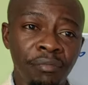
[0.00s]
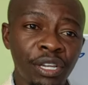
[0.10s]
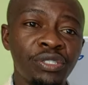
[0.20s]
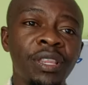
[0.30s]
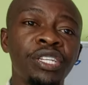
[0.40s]

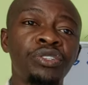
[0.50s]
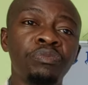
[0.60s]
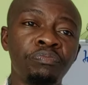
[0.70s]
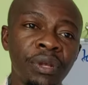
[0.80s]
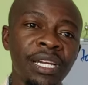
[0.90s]
Make sure that
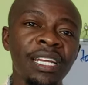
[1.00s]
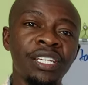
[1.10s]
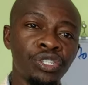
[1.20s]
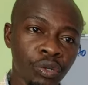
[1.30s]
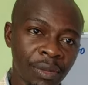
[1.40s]
you
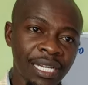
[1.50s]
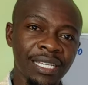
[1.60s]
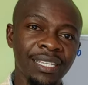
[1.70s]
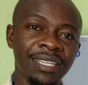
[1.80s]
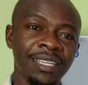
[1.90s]
impregnate your
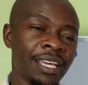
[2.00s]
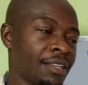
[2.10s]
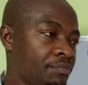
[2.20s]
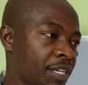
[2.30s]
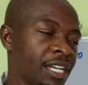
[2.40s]
money.
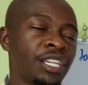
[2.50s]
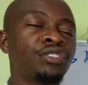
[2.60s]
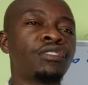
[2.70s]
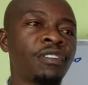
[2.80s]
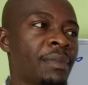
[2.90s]
And
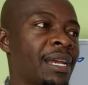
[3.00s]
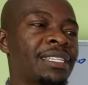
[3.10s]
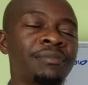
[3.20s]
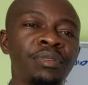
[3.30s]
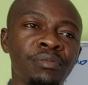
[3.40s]
impregnation of a
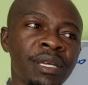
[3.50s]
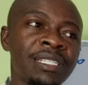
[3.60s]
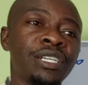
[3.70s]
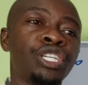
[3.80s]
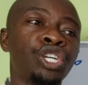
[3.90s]
money simply
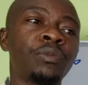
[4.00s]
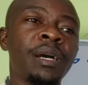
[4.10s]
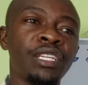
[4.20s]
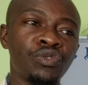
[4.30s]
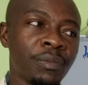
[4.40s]
means that take your
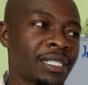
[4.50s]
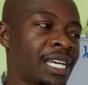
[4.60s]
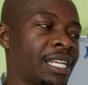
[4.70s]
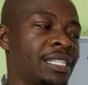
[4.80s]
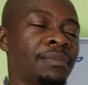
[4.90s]
money to a
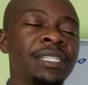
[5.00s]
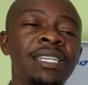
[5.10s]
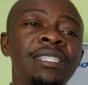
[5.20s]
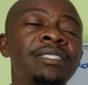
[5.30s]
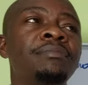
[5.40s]
maternity.
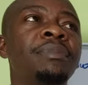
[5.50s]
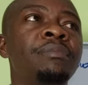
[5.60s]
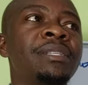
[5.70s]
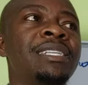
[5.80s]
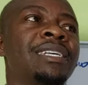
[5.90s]
Maternity simply
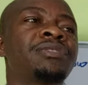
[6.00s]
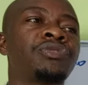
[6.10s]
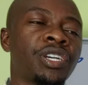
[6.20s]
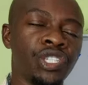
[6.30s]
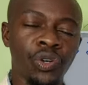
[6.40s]
means it's a
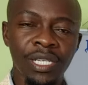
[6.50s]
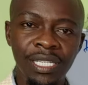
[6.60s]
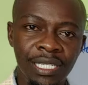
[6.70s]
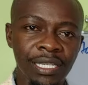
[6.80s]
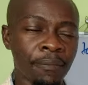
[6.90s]
structure or a
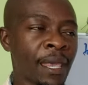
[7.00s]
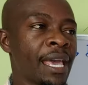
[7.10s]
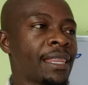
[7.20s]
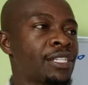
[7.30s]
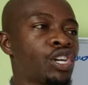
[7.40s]
system
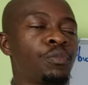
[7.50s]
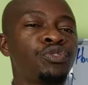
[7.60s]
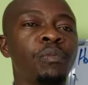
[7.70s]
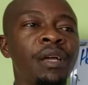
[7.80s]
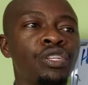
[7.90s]
that
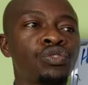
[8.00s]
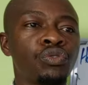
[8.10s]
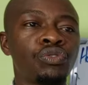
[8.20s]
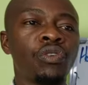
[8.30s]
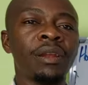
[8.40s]
helps your money to
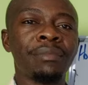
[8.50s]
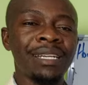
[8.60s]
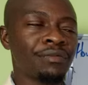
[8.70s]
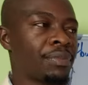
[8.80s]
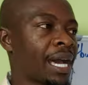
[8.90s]
grow and
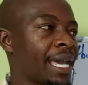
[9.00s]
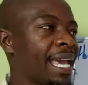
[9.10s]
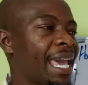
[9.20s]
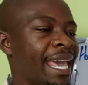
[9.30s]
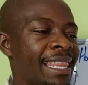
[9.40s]
multiply.
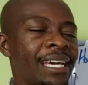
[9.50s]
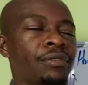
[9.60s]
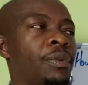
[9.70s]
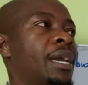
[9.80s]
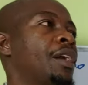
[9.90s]
And
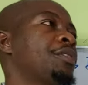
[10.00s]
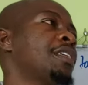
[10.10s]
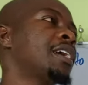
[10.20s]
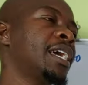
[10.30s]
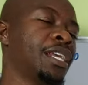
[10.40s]
that way, on
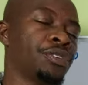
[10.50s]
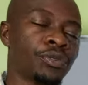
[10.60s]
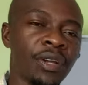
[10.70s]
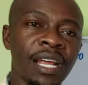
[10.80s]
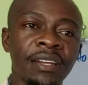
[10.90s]
the other end,
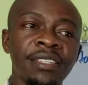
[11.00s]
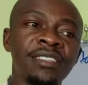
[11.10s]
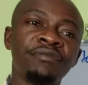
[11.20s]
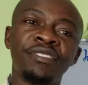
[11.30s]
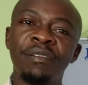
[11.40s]
you're going to
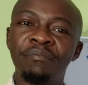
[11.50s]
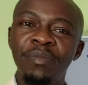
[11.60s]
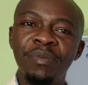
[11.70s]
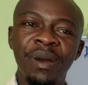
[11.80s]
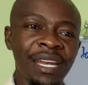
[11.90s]
receive some
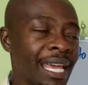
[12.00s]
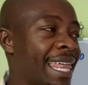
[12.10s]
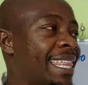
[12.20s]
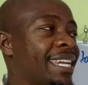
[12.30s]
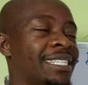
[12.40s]
baby money.
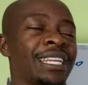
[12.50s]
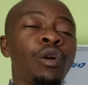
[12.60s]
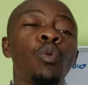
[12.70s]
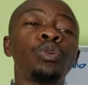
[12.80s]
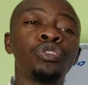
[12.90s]
And that is
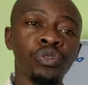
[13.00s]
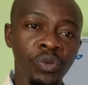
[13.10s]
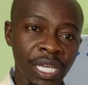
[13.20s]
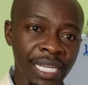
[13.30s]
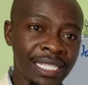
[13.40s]
now what
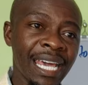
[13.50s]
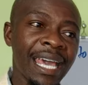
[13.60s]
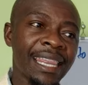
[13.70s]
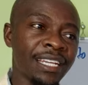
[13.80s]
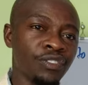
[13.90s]
you eat.
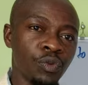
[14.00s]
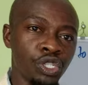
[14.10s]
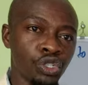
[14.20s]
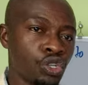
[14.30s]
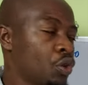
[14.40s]
That is
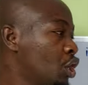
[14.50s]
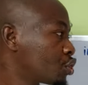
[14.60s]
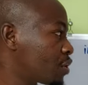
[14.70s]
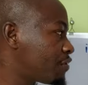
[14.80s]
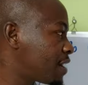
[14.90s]
what you do.
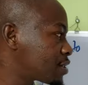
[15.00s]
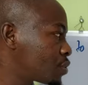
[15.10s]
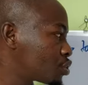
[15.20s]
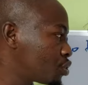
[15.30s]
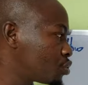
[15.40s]
So the
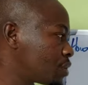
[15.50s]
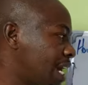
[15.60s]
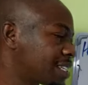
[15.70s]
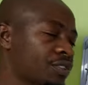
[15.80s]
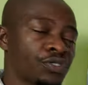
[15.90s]
first question you
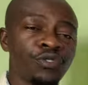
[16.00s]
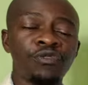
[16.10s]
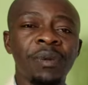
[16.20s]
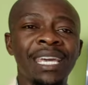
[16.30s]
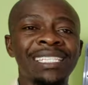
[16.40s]
should ask
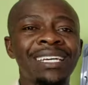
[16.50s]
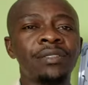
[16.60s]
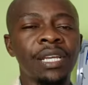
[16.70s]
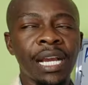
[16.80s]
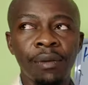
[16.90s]
yourself, if you can
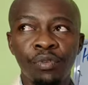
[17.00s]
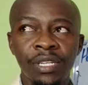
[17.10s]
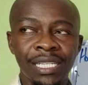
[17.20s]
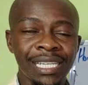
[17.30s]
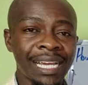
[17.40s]
just recap
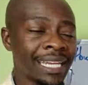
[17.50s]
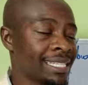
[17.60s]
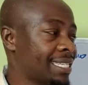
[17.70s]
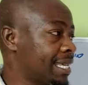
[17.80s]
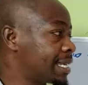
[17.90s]
what exactly
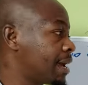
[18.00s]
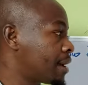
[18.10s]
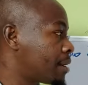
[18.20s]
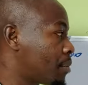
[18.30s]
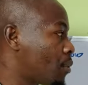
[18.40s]
I said.
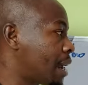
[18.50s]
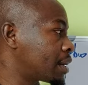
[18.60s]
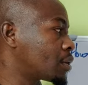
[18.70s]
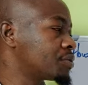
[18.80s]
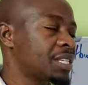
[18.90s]
Number
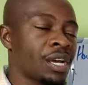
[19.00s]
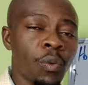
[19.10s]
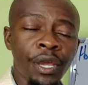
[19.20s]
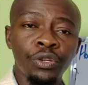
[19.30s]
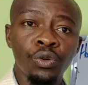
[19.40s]
one, consider
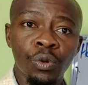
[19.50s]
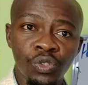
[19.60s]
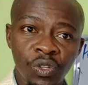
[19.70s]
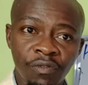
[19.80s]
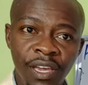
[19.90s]
why do you
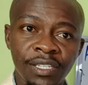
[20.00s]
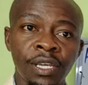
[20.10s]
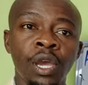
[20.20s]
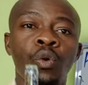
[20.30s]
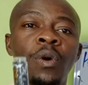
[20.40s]
want to
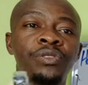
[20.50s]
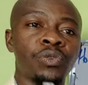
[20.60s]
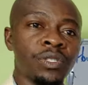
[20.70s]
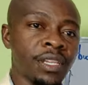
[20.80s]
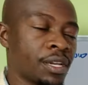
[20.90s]
invest?
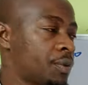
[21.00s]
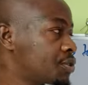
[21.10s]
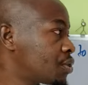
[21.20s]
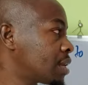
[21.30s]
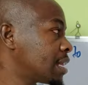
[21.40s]
Once you answer the
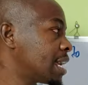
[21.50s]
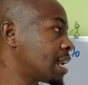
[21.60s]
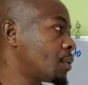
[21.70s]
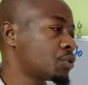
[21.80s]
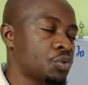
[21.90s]
question,
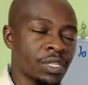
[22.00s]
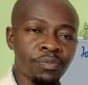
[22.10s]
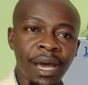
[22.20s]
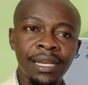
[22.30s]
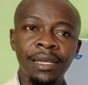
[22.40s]
then I want to
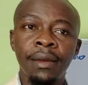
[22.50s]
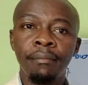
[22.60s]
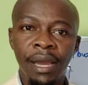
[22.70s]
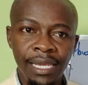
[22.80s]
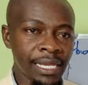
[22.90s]
expand
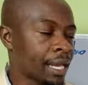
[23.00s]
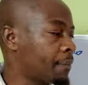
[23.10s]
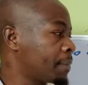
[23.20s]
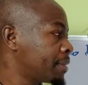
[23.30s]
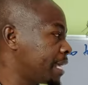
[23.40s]
my
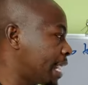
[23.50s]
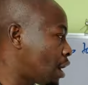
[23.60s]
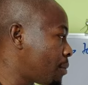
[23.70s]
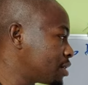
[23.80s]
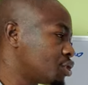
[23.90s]
income. Then
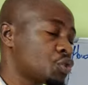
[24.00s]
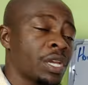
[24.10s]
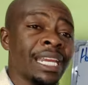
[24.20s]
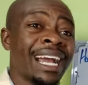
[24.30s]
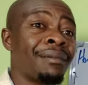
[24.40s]
how much is
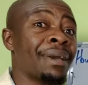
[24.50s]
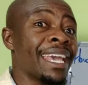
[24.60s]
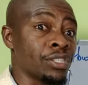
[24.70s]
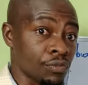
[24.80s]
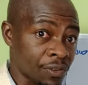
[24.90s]
your income
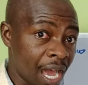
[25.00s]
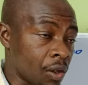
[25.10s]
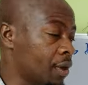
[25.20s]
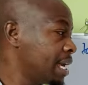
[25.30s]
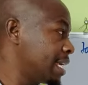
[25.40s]
as of
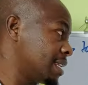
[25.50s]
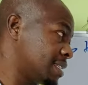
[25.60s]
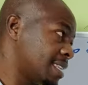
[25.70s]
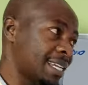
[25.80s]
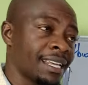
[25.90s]
now? It
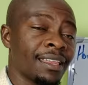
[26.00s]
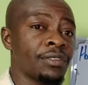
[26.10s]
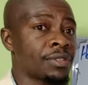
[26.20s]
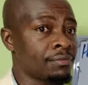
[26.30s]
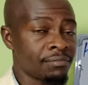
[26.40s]
is
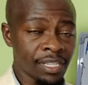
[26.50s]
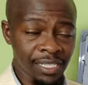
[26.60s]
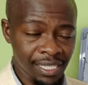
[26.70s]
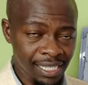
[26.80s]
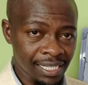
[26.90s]
30,000.
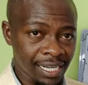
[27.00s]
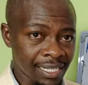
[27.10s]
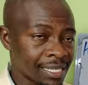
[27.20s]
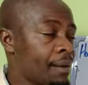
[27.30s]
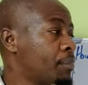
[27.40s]
This is just an
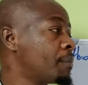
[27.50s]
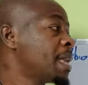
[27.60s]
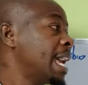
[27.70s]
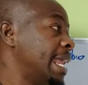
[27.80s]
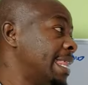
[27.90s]
example.
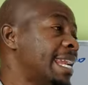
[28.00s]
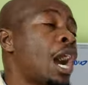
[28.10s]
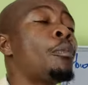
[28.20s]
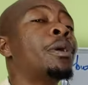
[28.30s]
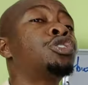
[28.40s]
And then
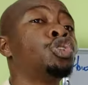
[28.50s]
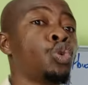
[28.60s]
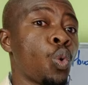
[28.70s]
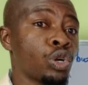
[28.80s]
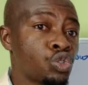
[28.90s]
how much do
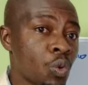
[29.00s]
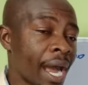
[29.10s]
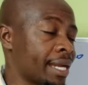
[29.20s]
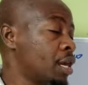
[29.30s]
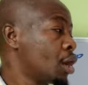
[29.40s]
you want to
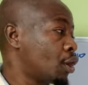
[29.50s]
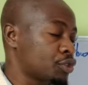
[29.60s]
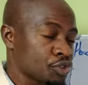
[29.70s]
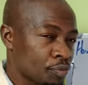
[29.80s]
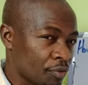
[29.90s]
add
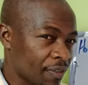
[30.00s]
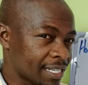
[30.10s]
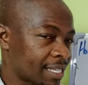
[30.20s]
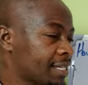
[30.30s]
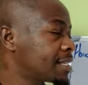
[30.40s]
on top of
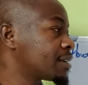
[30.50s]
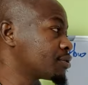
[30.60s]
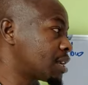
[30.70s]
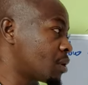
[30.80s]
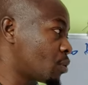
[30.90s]
that
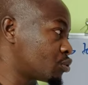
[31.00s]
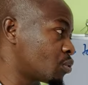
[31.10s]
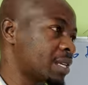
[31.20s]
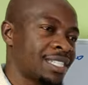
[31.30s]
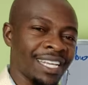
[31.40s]
30,000? I want
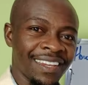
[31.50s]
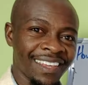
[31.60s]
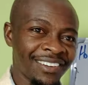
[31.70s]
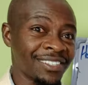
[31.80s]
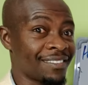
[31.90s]
to add
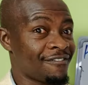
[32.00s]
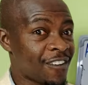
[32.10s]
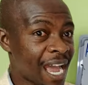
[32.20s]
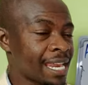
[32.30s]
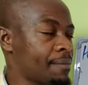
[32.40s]
10,000.
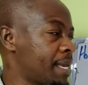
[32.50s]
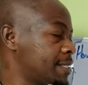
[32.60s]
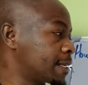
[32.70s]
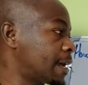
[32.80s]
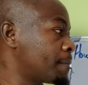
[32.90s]
Fine,
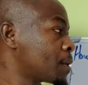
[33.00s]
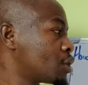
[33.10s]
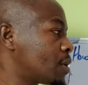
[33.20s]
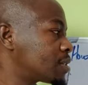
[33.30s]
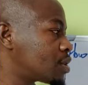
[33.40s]
amazing. Now
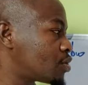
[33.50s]
you ask